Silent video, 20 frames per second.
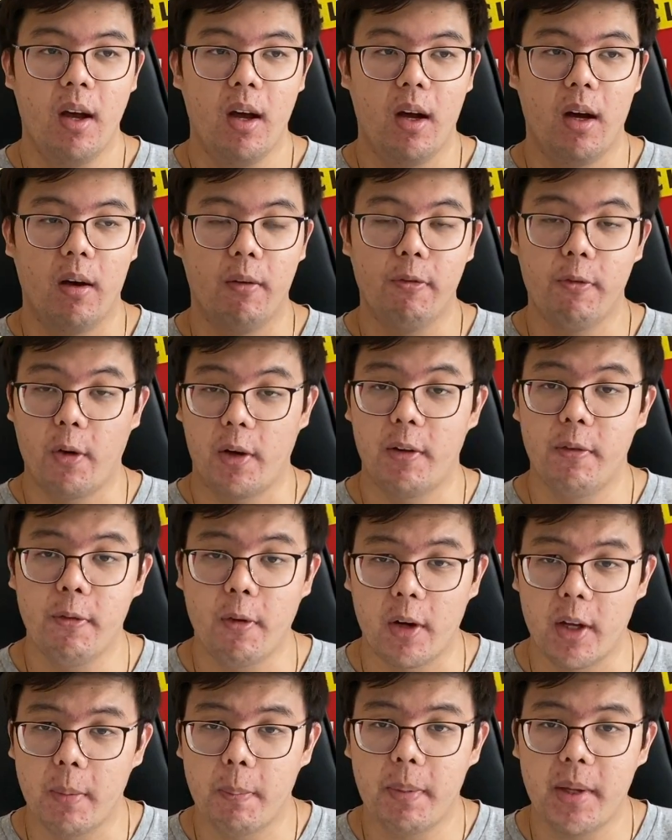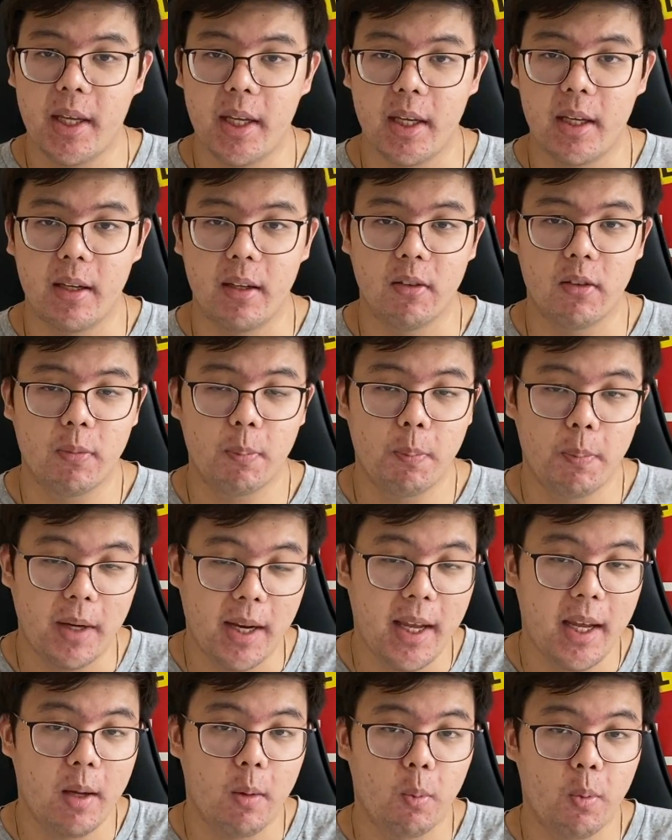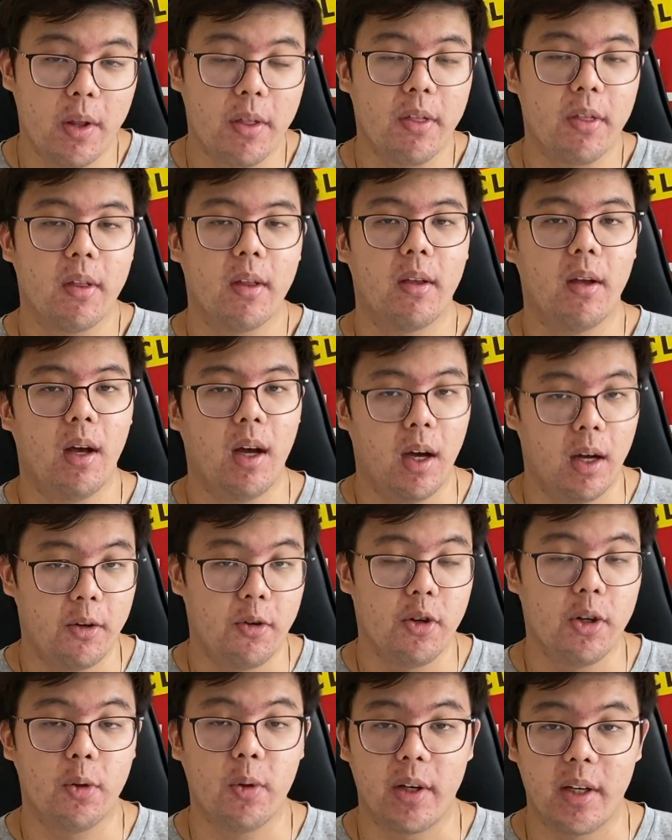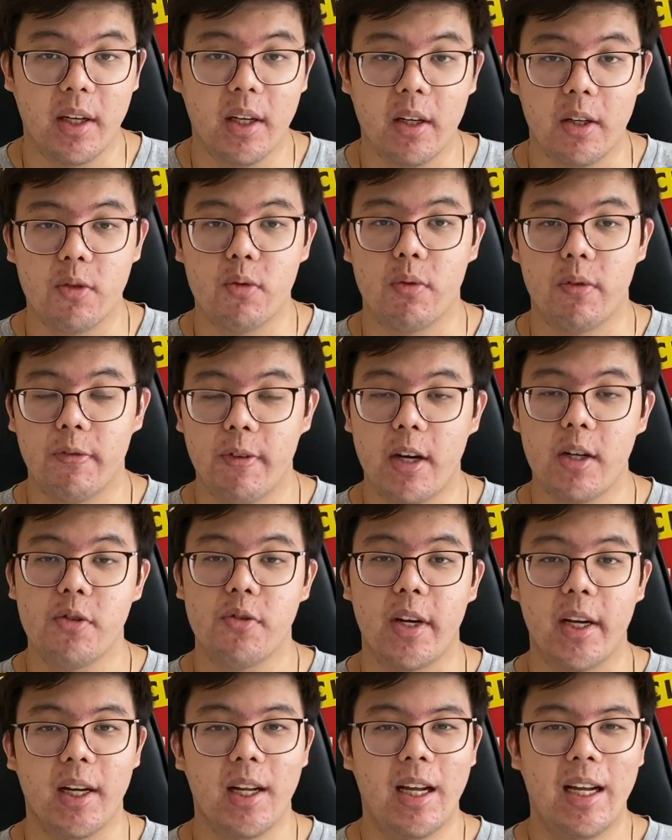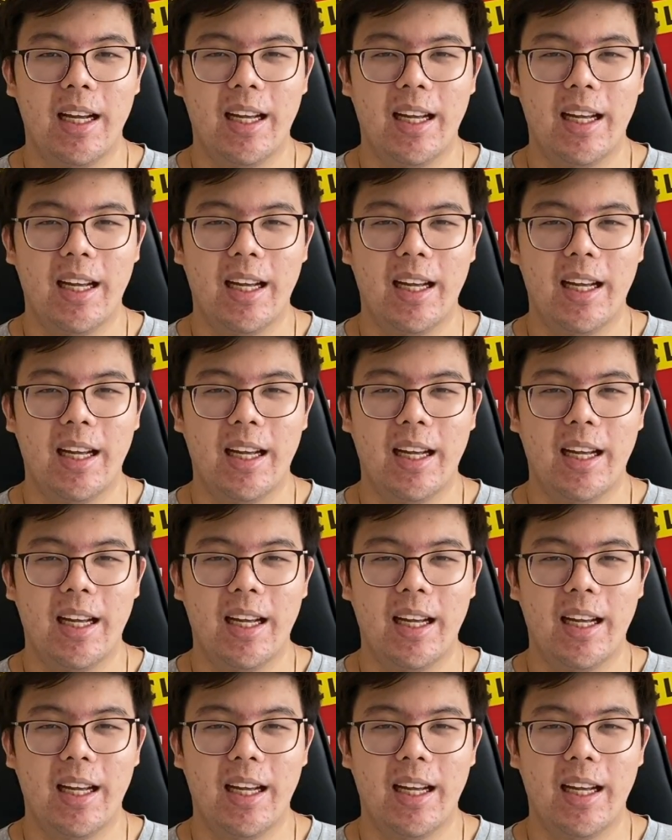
a 1440p display with 120Hz refresh rate.